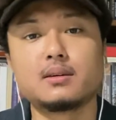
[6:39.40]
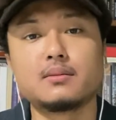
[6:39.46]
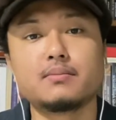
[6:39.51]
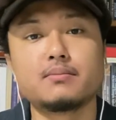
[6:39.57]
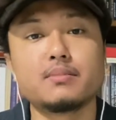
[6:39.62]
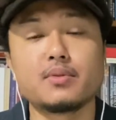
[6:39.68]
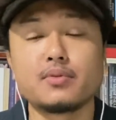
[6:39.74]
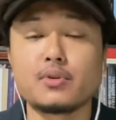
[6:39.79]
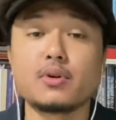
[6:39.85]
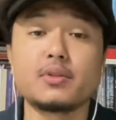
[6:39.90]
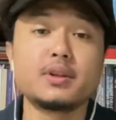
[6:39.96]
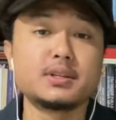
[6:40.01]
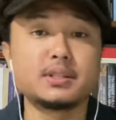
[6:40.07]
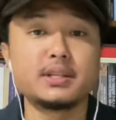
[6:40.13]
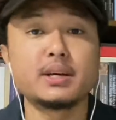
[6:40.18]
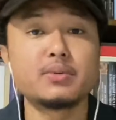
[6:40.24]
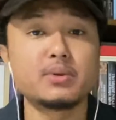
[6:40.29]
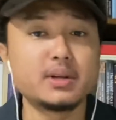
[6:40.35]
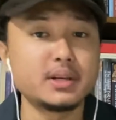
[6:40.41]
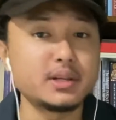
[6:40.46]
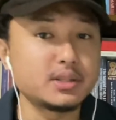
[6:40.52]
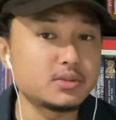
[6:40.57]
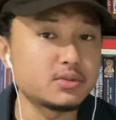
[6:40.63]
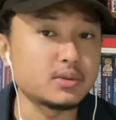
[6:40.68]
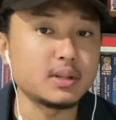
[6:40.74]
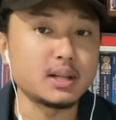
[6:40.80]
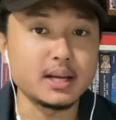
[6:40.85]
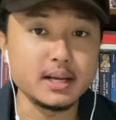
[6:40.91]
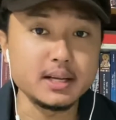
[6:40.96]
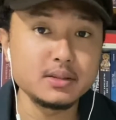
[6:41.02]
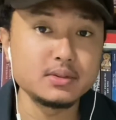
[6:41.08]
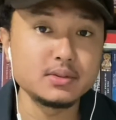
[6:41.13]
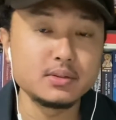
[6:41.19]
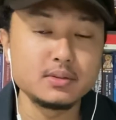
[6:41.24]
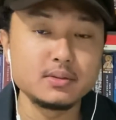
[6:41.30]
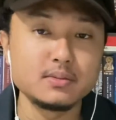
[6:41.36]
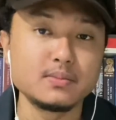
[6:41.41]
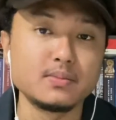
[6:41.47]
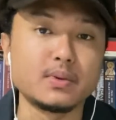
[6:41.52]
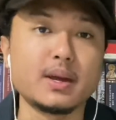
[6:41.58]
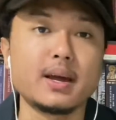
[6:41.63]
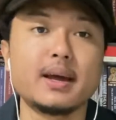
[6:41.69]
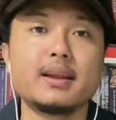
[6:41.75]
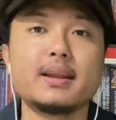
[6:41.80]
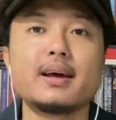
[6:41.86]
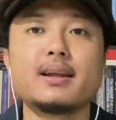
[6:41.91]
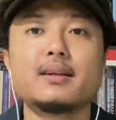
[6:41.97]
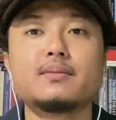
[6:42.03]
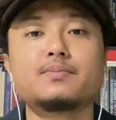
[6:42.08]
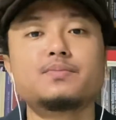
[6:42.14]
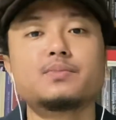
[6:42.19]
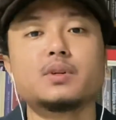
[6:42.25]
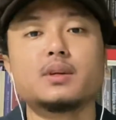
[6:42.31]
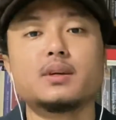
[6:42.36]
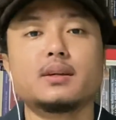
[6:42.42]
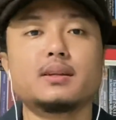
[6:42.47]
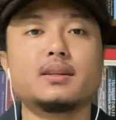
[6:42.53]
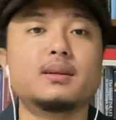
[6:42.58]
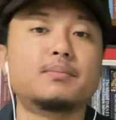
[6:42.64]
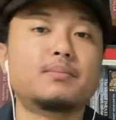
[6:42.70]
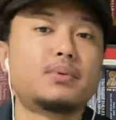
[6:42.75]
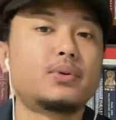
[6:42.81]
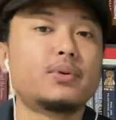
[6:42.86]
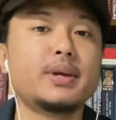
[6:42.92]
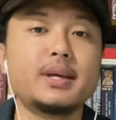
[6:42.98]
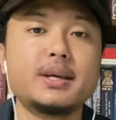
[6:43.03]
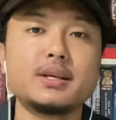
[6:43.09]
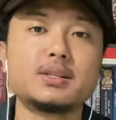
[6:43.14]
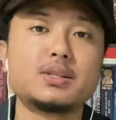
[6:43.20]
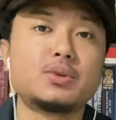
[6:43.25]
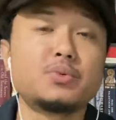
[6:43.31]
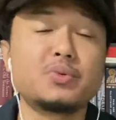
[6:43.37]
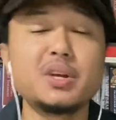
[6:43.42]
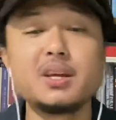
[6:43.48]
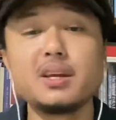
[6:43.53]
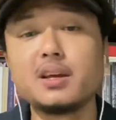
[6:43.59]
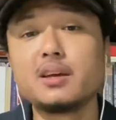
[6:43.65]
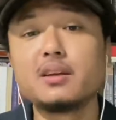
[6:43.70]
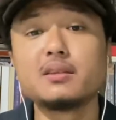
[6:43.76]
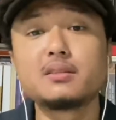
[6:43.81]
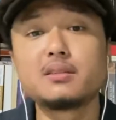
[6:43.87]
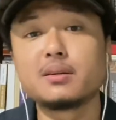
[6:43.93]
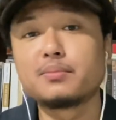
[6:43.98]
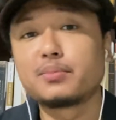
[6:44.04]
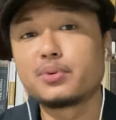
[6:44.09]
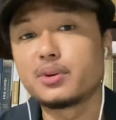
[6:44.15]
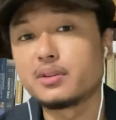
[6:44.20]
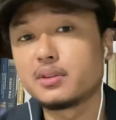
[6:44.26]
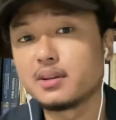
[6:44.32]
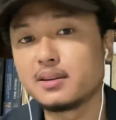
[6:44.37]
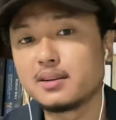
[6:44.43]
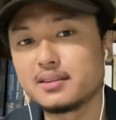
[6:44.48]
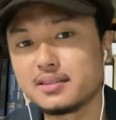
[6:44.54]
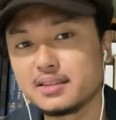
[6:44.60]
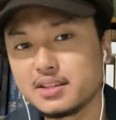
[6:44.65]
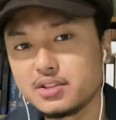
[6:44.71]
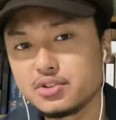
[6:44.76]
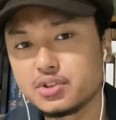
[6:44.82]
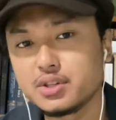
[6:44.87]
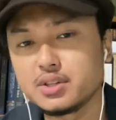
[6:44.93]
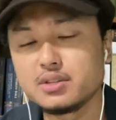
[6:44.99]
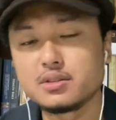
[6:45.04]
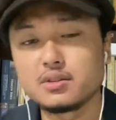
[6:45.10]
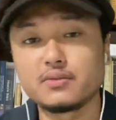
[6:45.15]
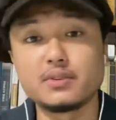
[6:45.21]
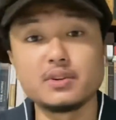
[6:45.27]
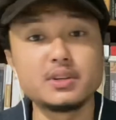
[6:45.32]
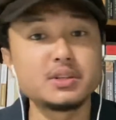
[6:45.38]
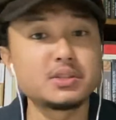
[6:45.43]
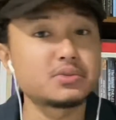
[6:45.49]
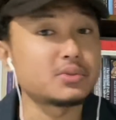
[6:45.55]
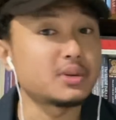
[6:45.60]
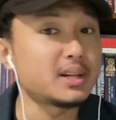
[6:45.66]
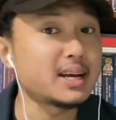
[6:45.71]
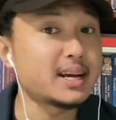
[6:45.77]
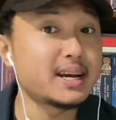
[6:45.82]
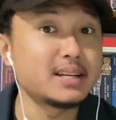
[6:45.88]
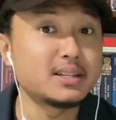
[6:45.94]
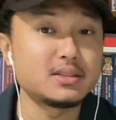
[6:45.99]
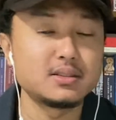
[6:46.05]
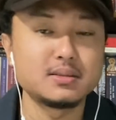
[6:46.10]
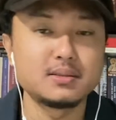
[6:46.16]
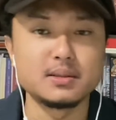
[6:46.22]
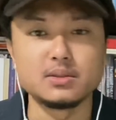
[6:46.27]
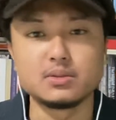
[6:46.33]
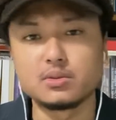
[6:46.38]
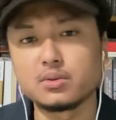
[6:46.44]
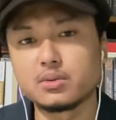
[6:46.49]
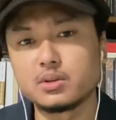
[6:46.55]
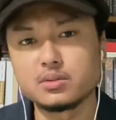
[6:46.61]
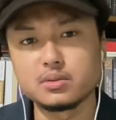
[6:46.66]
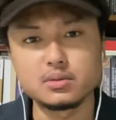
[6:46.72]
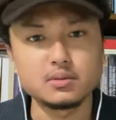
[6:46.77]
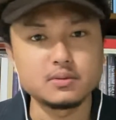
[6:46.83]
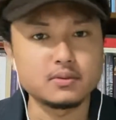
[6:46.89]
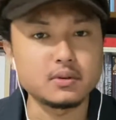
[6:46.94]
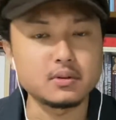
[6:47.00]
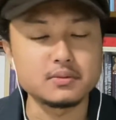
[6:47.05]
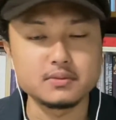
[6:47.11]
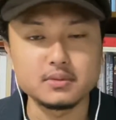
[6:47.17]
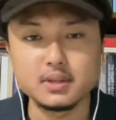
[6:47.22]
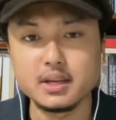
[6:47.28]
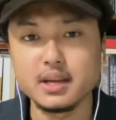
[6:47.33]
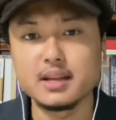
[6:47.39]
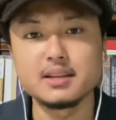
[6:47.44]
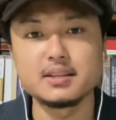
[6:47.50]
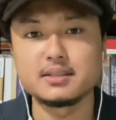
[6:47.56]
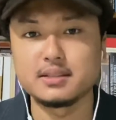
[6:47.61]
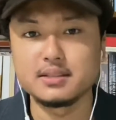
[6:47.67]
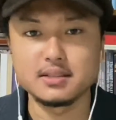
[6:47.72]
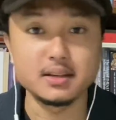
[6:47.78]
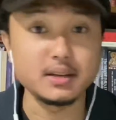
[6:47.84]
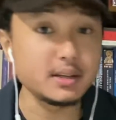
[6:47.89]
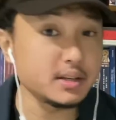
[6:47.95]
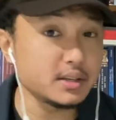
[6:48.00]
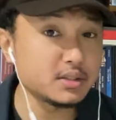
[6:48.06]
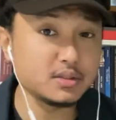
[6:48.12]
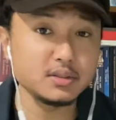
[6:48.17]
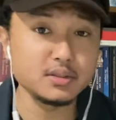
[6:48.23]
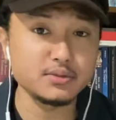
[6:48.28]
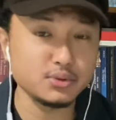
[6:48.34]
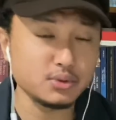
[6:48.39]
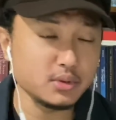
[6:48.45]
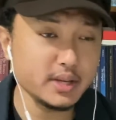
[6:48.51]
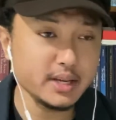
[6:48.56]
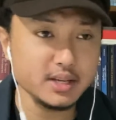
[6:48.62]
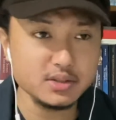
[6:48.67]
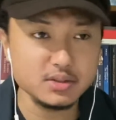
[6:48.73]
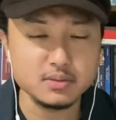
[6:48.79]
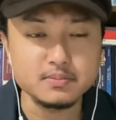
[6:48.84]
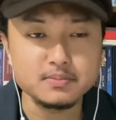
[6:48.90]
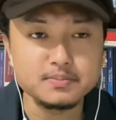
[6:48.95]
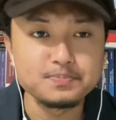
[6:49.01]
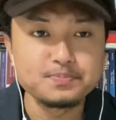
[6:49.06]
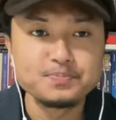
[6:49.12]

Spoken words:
Before this, they were the Israelites, okay, and then the priests reinterpreted the teachings of the Israelites, and so on and so forth. Again, this is the history of Judaism.